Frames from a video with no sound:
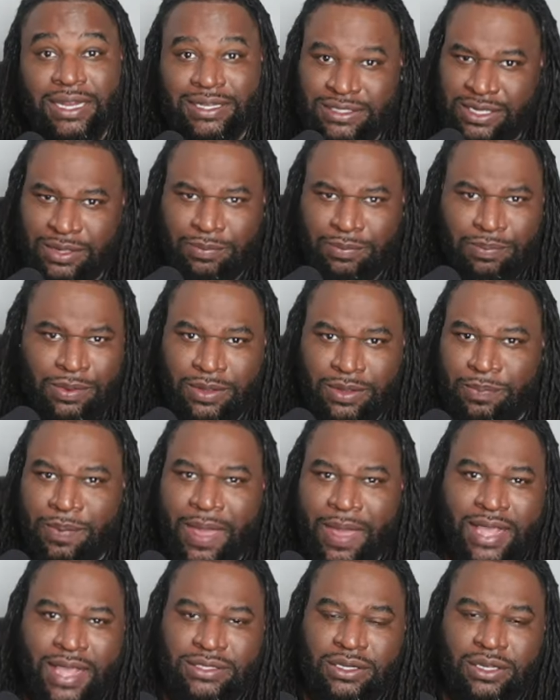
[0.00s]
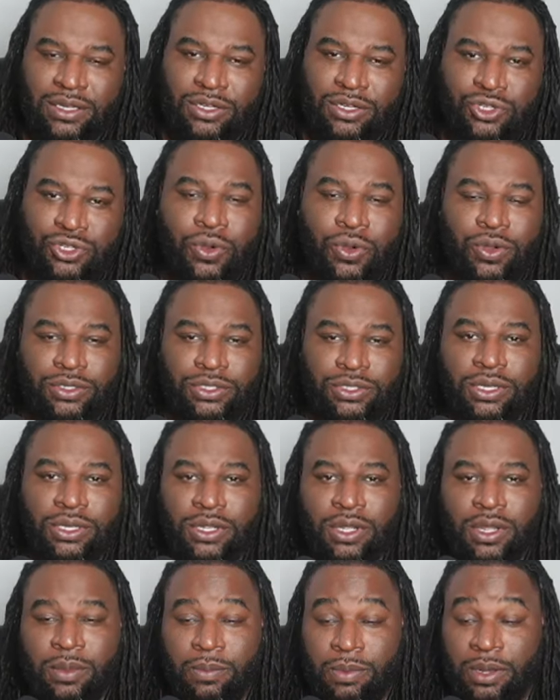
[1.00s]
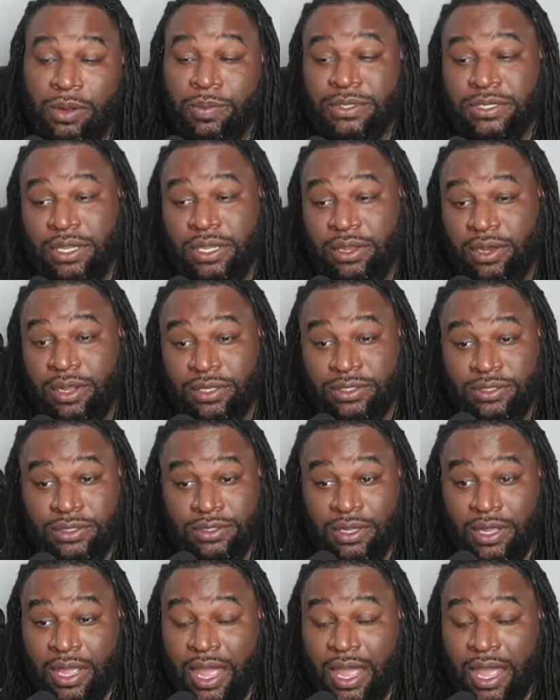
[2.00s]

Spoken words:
this could be the passing of the torch. But let me tell you this.